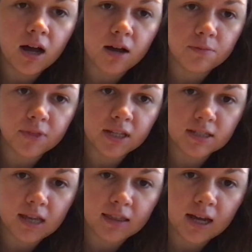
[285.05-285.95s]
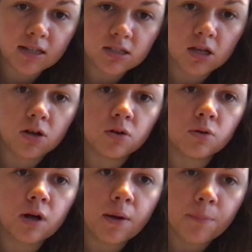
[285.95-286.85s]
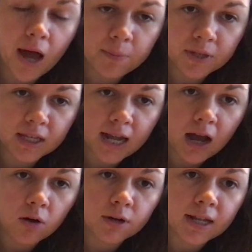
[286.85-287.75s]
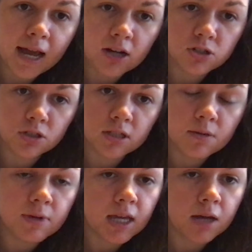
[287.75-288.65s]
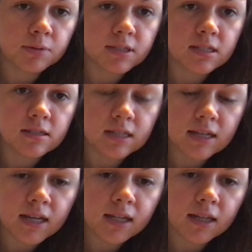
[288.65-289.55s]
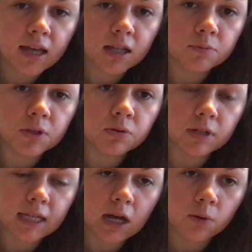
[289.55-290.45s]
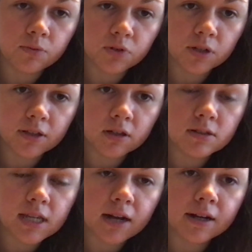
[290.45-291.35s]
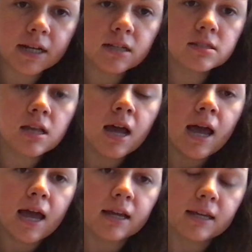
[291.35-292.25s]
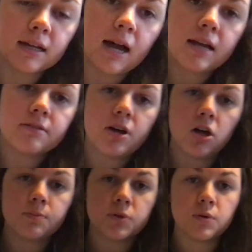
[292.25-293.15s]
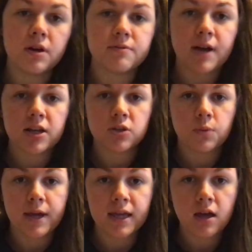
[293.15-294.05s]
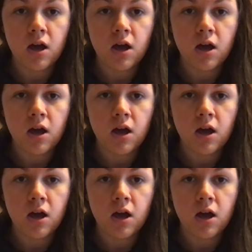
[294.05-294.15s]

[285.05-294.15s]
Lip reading: Things like that. So mapping it out and actually being able to see it can be really helpful in those areas and can kind of help you evaluate